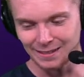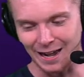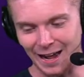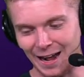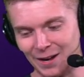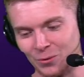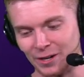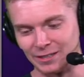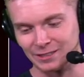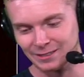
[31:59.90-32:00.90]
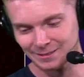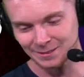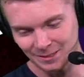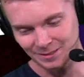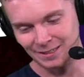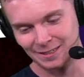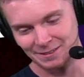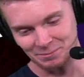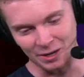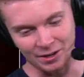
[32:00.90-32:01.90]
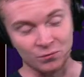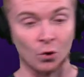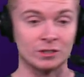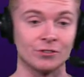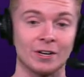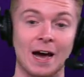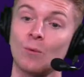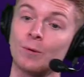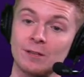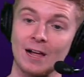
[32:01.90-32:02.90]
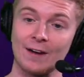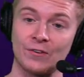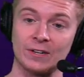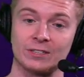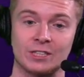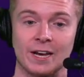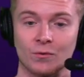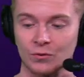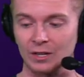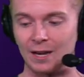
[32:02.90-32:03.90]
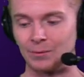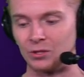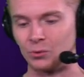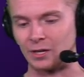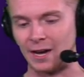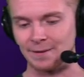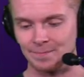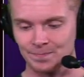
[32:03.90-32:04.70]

I wish, but unfortunately not. We'll be live here on the channel for the game in the UK.